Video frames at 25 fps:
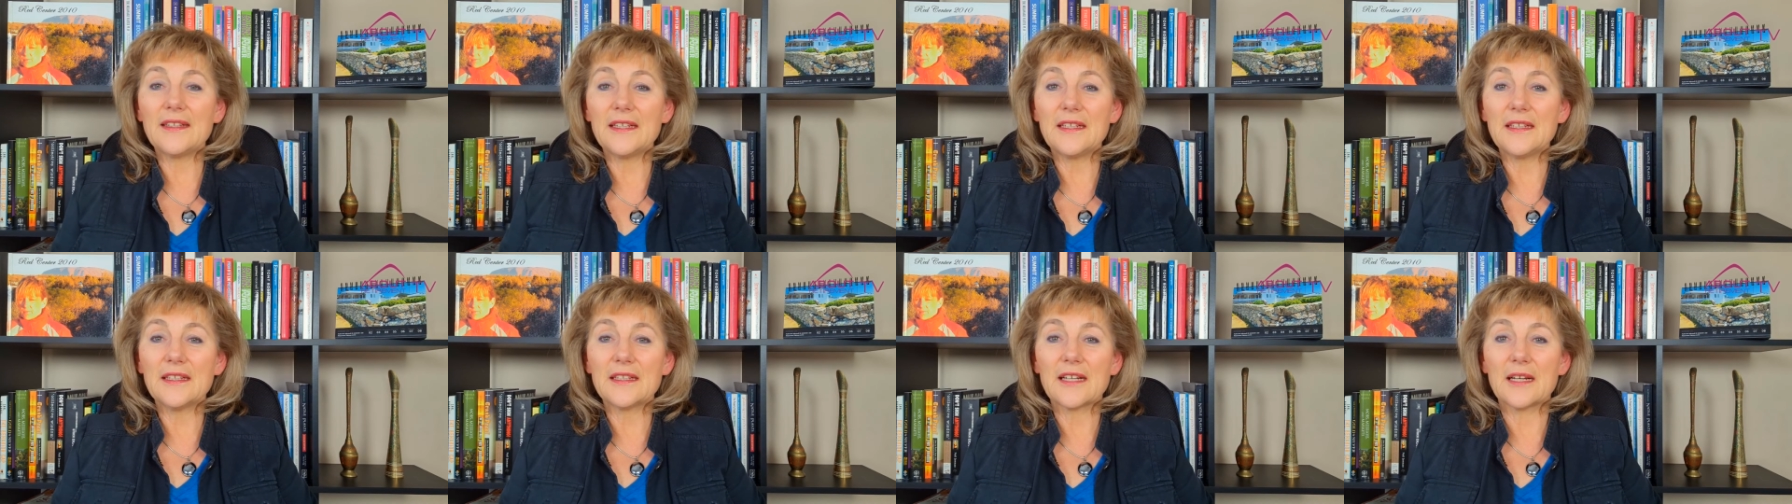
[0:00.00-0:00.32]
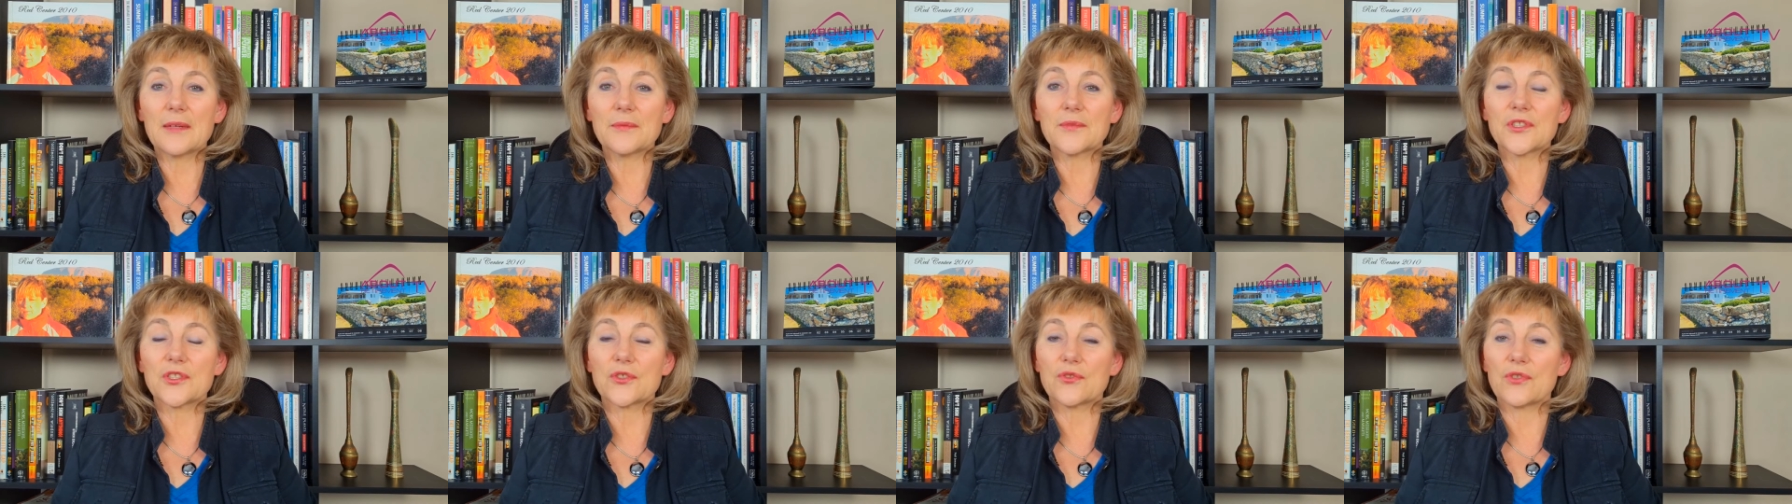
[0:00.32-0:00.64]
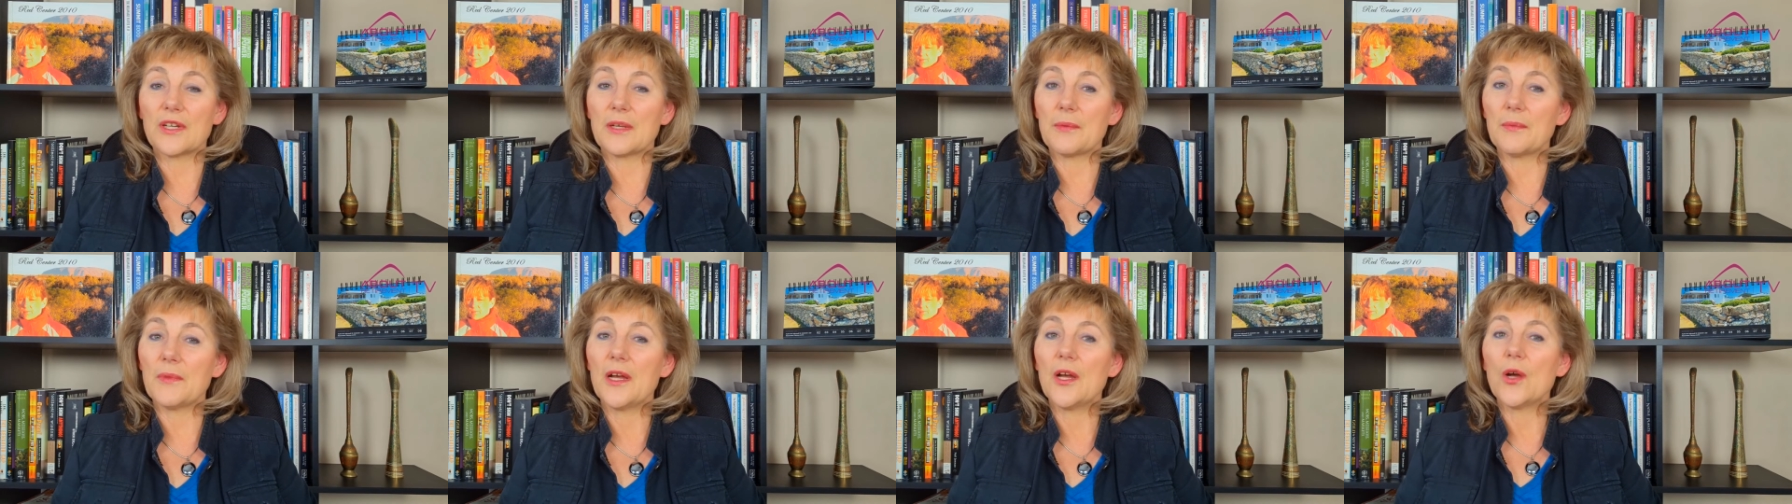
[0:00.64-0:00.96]
income
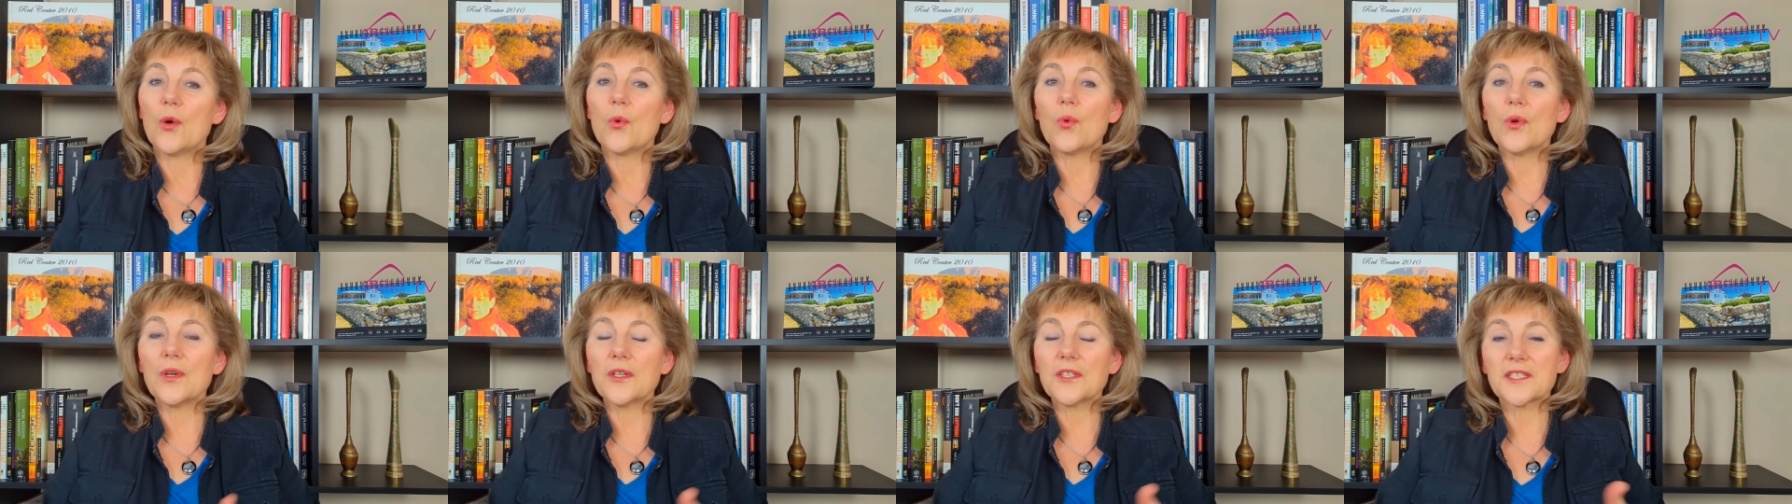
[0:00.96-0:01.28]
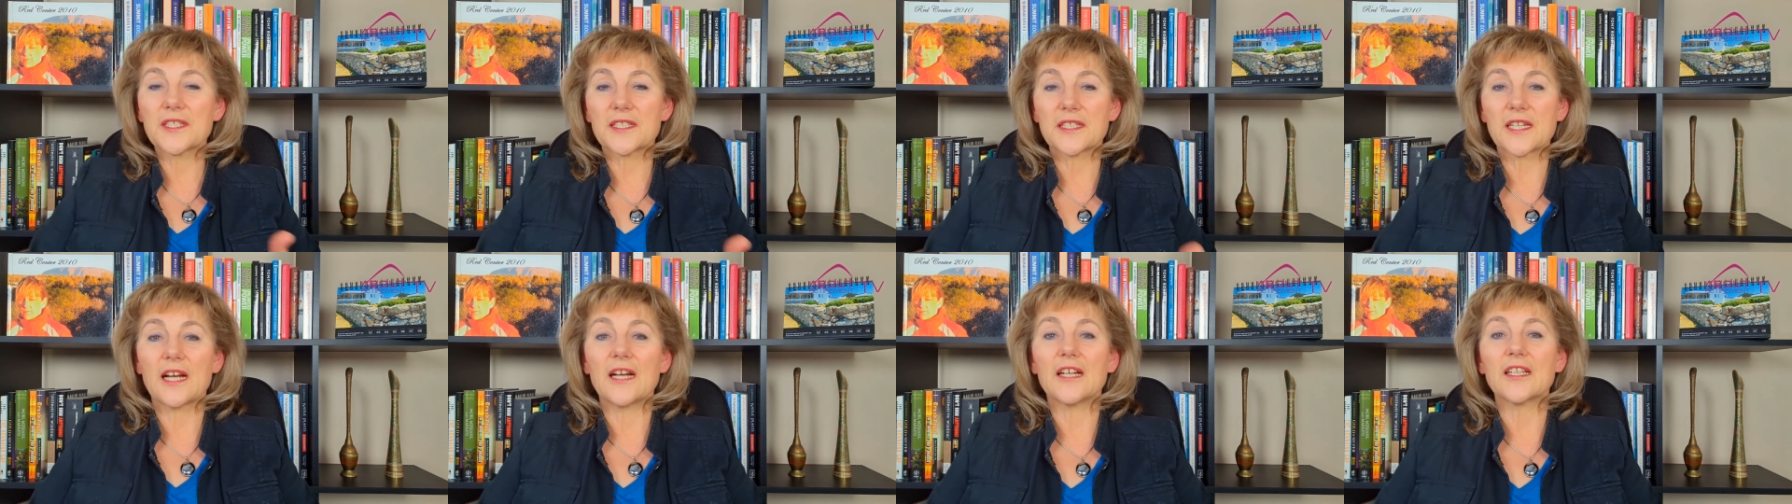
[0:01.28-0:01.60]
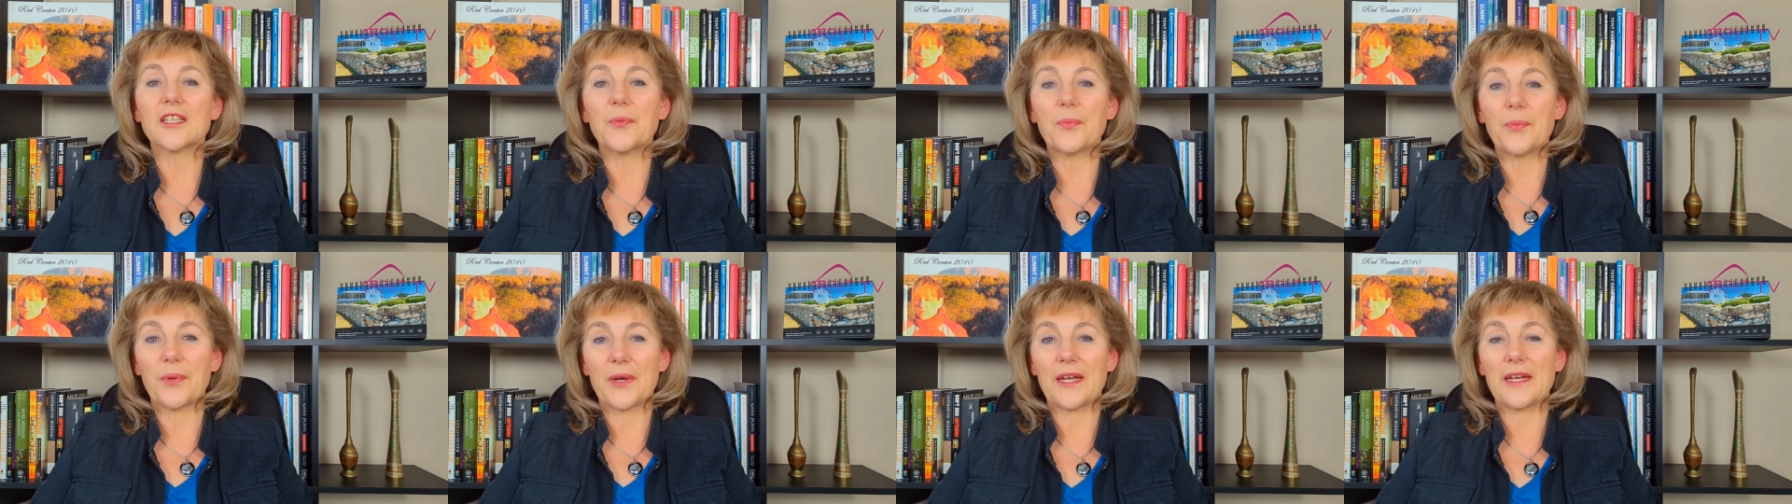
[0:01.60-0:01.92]
stream will
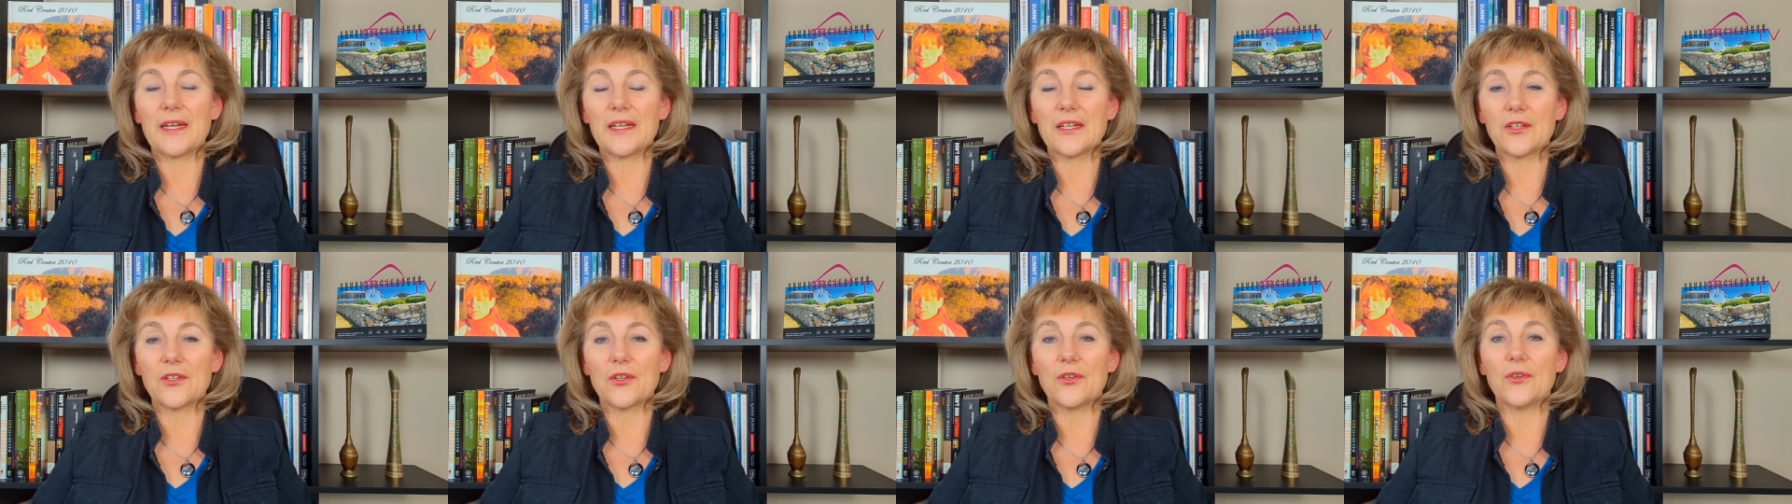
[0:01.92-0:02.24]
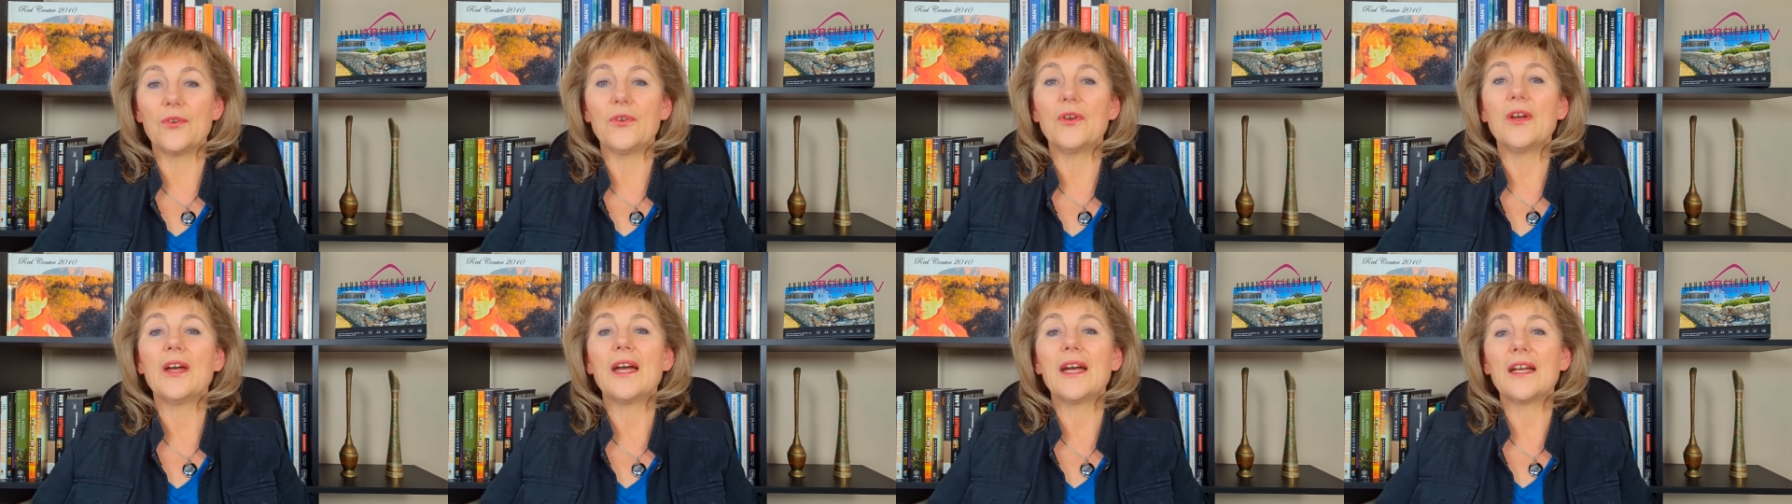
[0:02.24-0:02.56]
start paying you